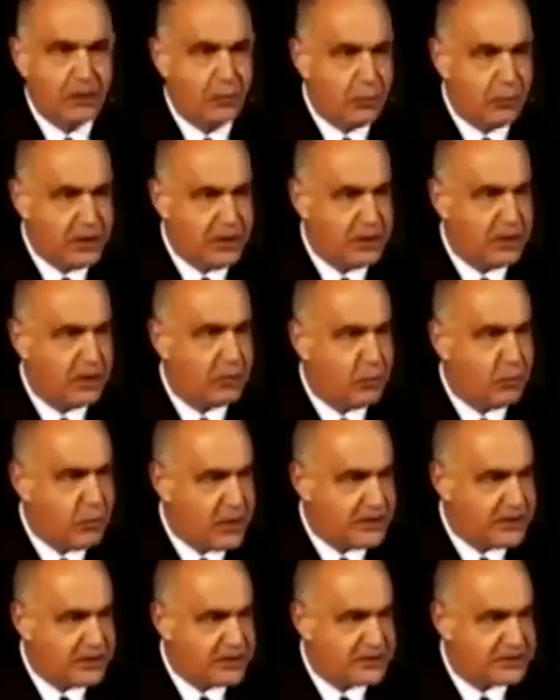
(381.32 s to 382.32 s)
We are
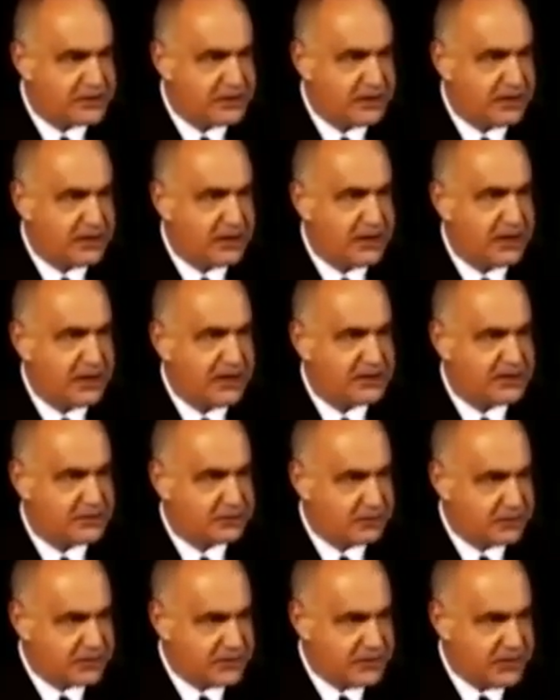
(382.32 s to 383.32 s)
witnessing a
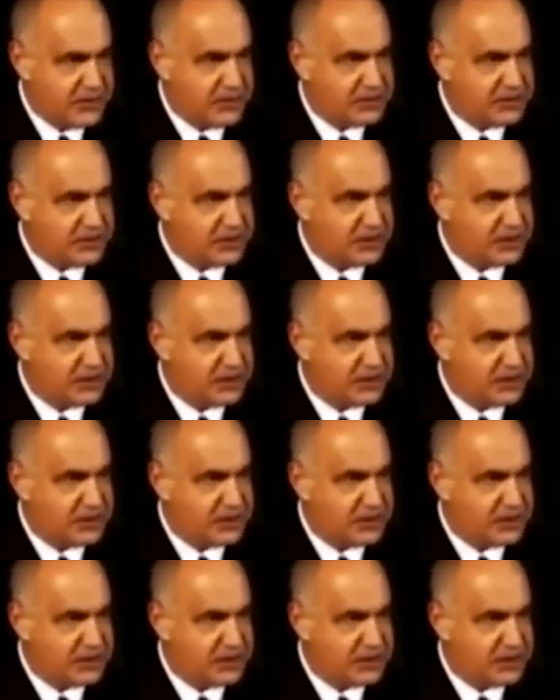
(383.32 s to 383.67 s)
strategic